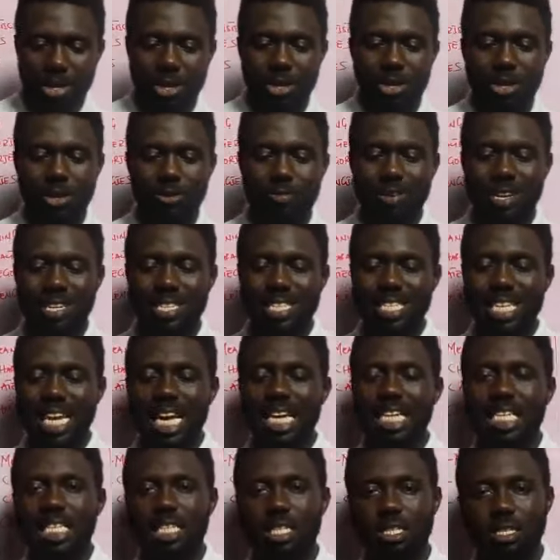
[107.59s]

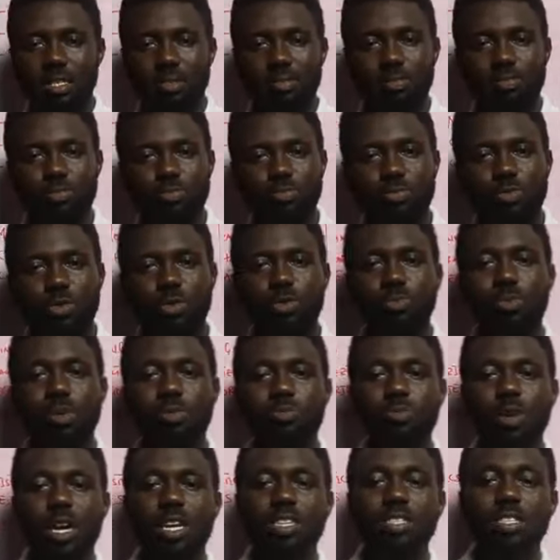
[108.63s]
Universality.
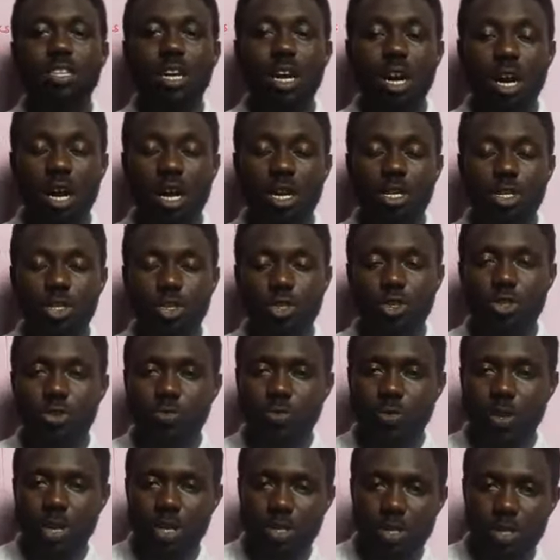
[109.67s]
Human rights are
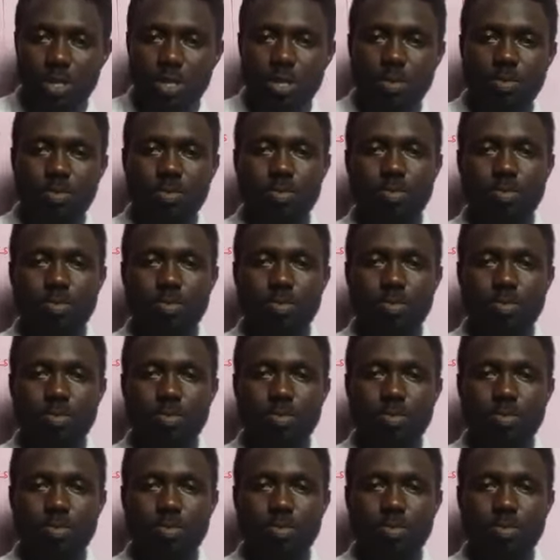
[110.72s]
universal.